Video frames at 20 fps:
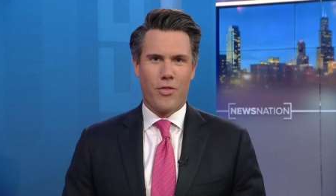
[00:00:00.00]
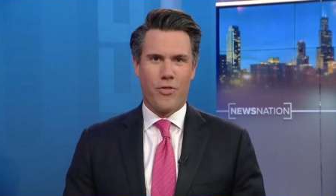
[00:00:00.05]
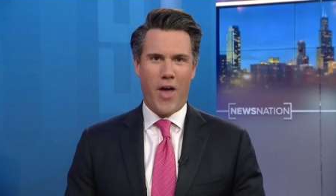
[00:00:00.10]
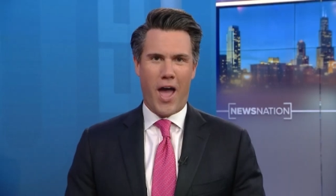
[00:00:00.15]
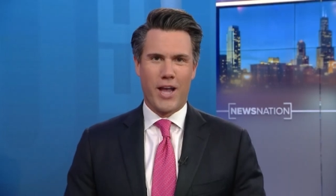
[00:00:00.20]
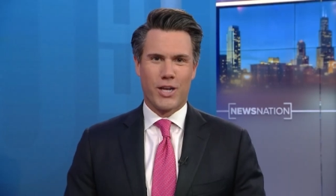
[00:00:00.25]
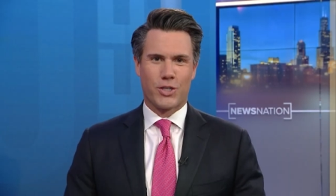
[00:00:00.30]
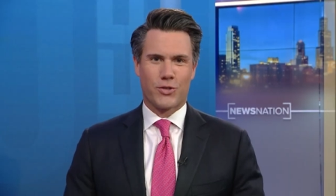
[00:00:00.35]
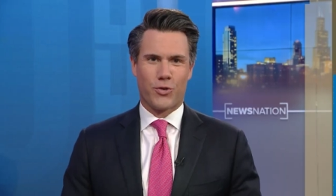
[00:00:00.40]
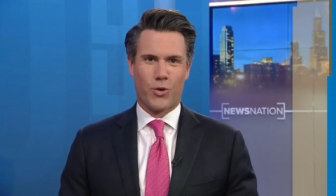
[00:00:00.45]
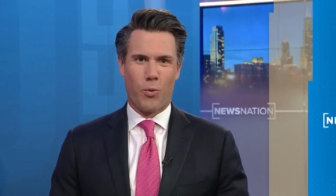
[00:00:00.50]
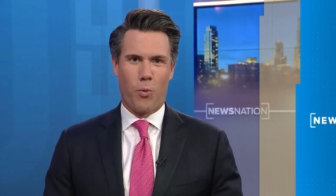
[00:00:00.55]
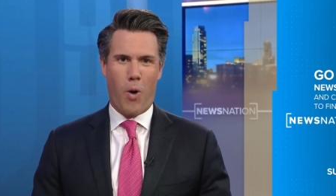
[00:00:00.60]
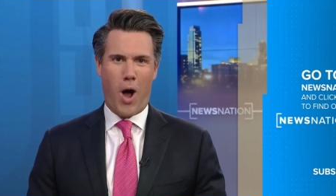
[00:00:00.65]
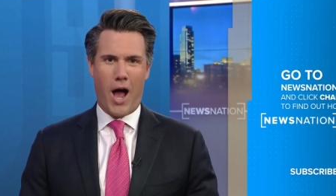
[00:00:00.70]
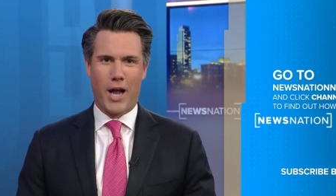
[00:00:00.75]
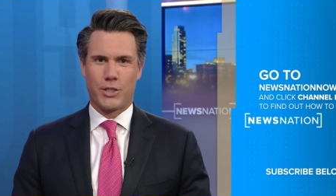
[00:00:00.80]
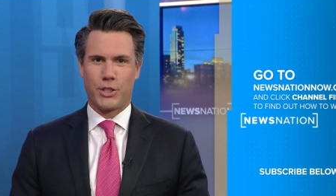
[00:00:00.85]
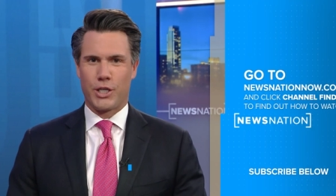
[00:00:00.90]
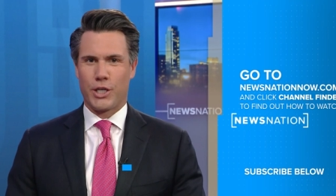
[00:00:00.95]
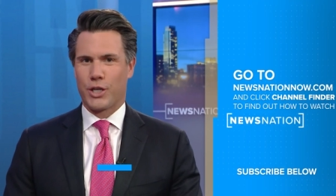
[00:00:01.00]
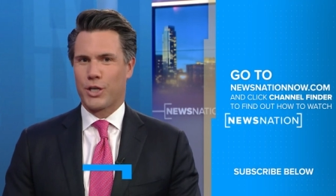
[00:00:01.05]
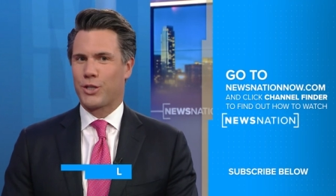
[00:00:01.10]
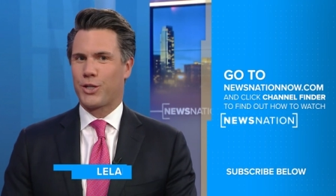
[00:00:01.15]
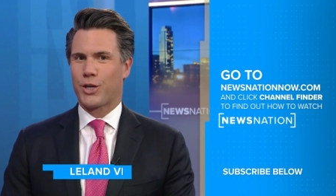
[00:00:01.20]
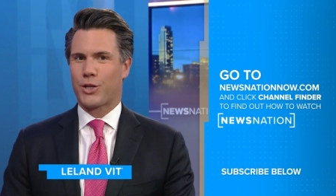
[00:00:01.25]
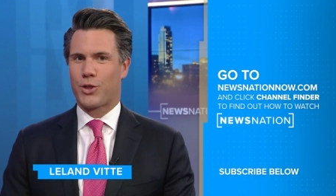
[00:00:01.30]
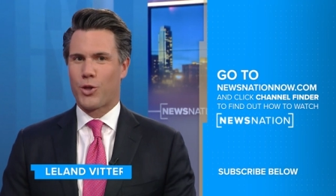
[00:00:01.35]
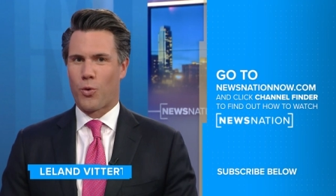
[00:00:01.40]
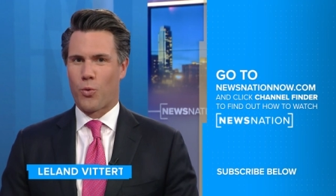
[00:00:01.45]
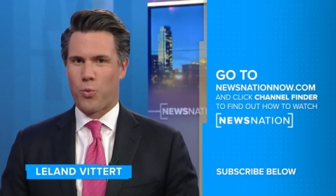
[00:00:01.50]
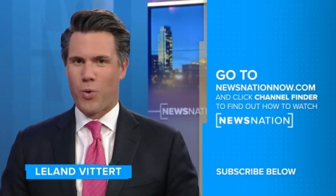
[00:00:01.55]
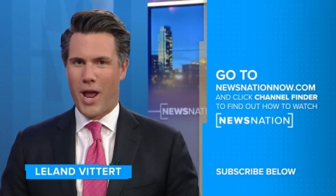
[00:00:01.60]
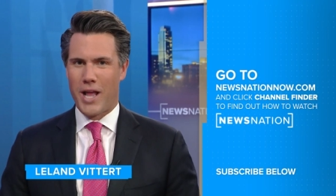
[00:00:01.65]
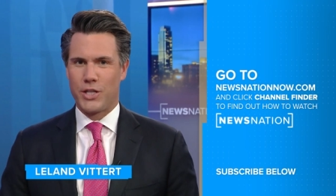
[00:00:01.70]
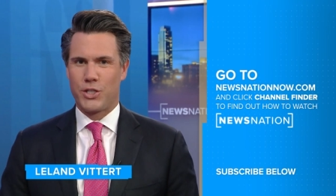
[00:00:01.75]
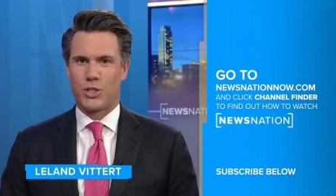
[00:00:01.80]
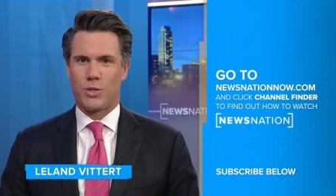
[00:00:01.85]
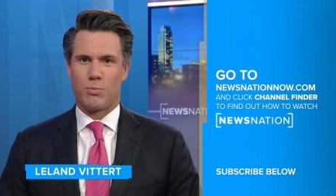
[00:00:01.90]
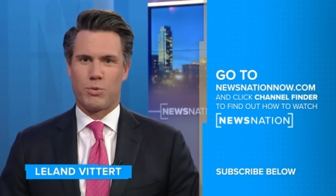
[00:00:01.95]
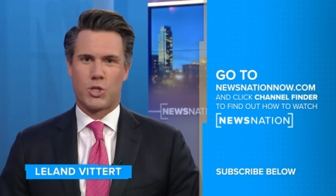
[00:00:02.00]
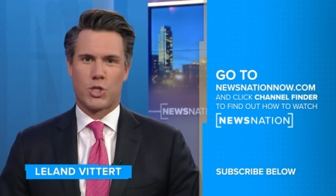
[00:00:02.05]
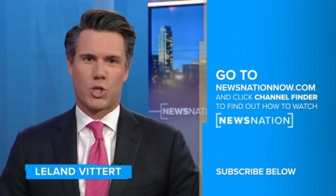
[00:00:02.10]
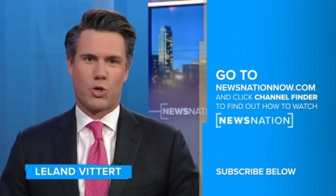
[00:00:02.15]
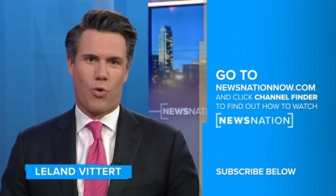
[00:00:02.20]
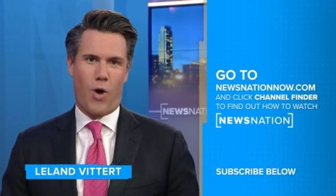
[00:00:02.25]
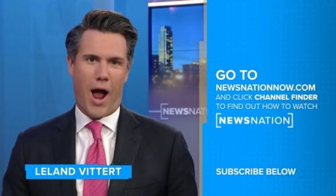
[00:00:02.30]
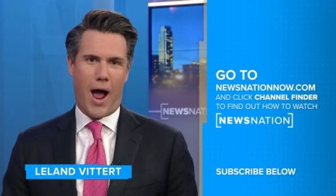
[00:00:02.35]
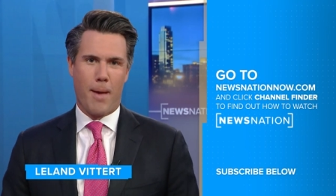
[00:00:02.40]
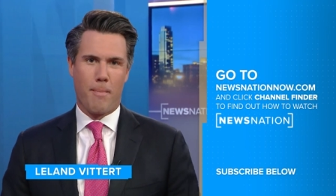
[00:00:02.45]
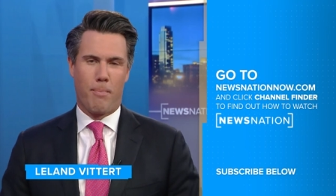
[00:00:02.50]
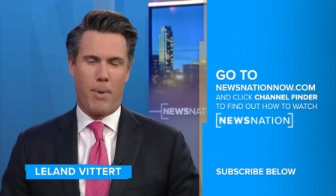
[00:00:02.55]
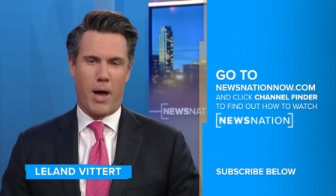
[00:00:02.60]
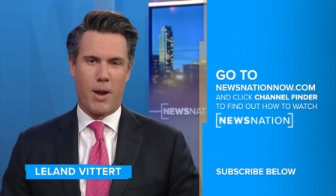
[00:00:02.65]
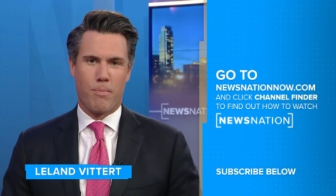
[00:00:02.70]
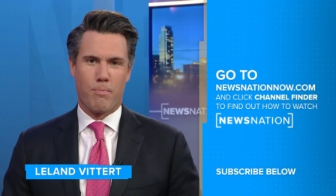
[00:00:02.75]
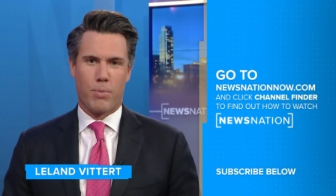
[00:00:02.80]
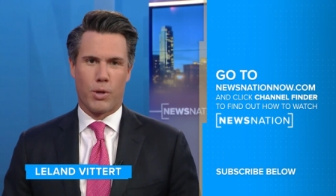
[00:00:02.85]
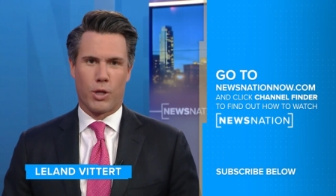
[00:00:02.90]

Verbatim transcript: Thanks for watching. Click the red subscribe button